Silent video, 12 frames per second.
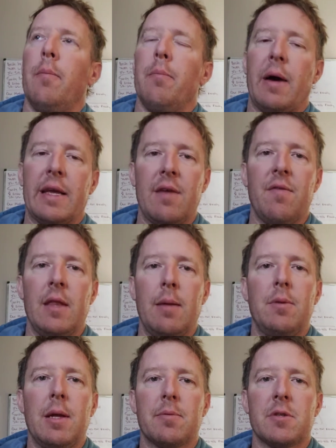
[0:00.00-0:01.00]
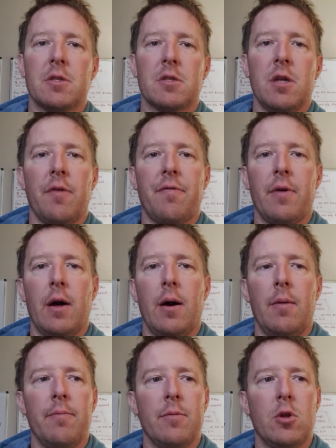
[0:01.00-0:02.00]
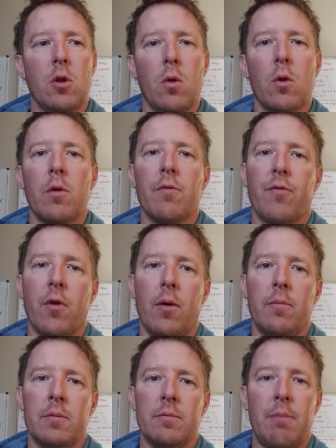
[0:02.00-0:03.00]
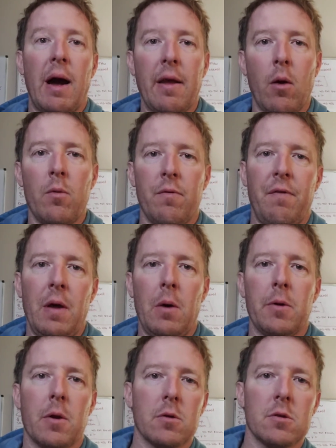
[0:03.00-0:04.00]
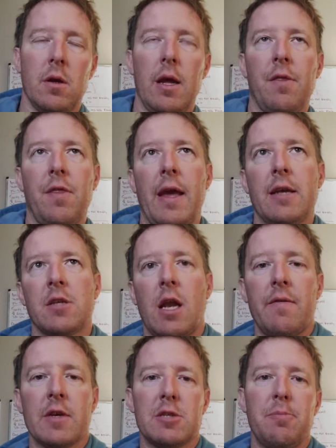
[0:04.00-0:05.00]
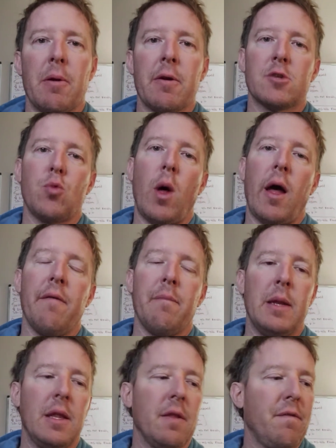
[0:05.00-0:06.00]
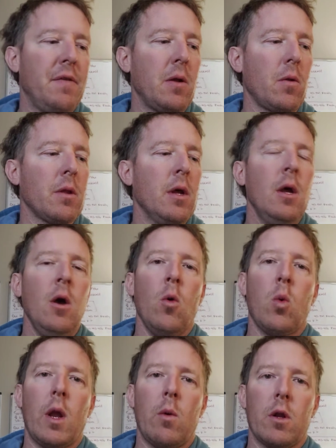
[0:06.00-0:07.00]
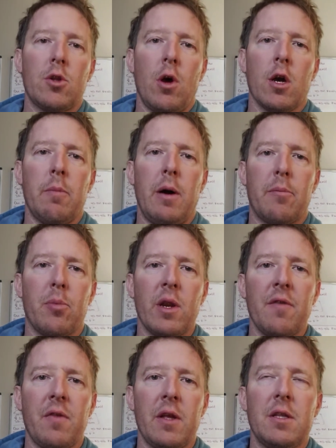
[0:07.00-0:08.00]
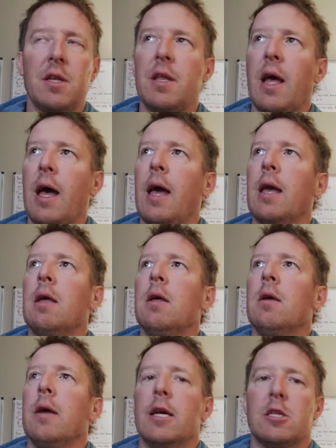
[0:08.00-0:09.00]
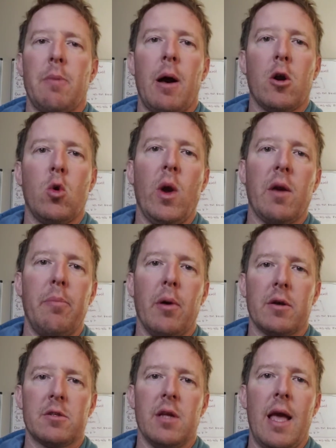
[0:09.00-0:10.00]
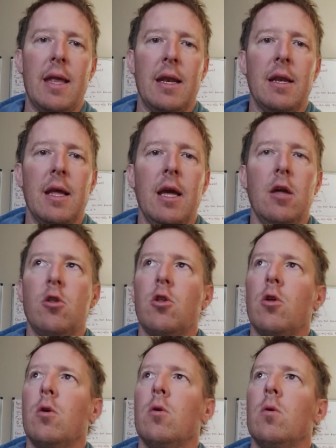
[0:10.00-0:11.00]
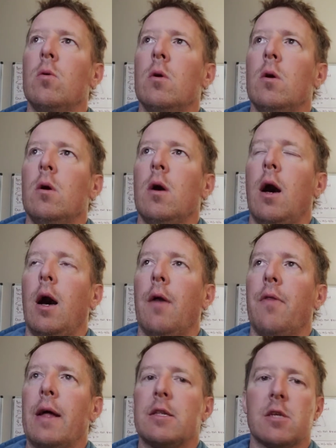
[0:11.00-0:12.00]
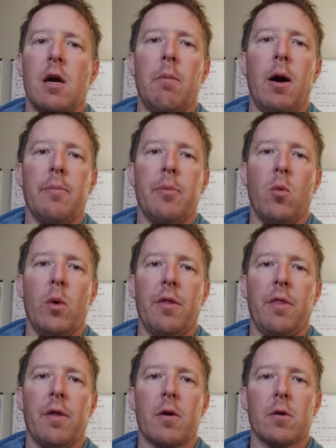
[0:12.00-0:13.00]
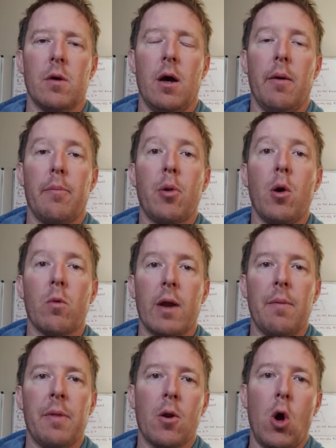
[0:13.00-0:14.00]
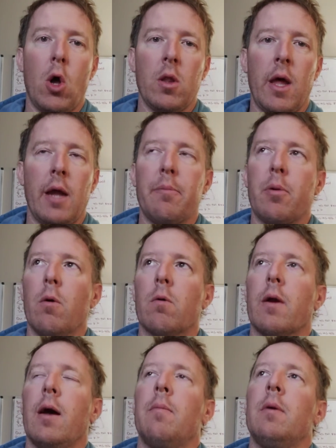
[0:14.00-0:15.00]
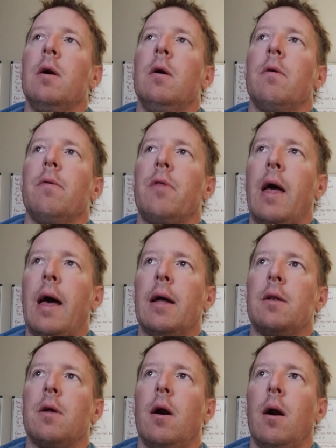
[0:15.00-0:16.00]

by giving them tips and stuff to learn from my own failures and things that I've experienced while I've been in the field. What I want to talk about briefly today is about QuickBooks and an issue that's come up with their program, their online program, that